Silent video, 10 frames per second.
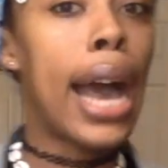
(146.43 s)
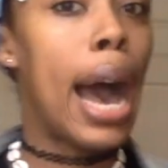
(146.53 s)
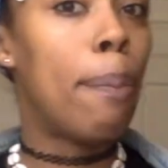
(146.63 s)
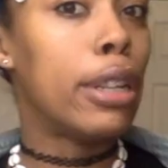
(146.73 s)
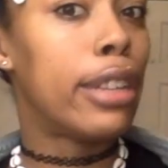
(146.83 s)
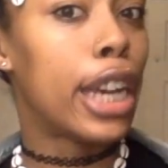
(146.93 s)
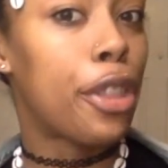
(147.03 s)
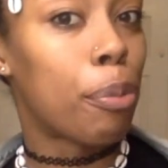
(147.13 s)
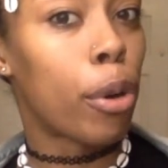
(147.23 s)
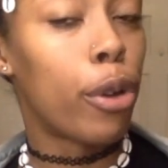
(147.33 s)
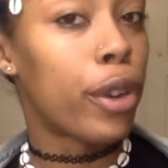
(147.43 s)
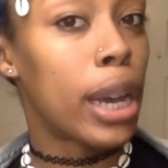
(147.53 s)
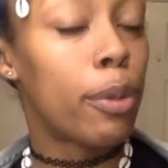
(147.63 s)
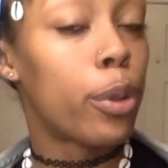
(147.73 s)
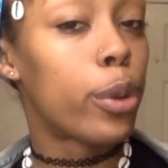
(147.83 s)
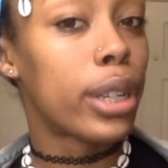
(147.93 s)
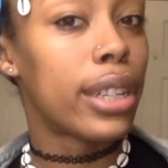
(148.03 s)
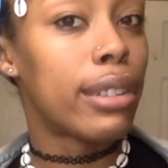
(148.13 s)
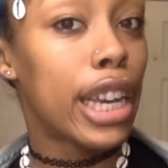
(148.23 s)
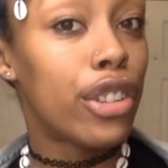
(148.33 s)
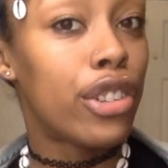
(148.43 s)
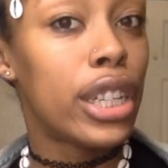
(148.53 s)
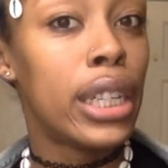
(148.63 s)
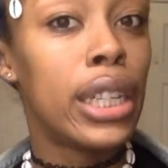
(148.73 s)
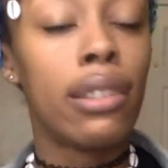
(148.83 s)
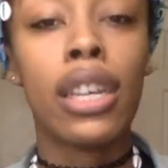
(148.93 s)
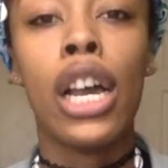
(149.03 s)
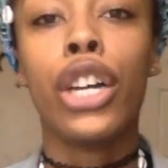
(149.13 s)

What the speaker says: I put together programs or organizations,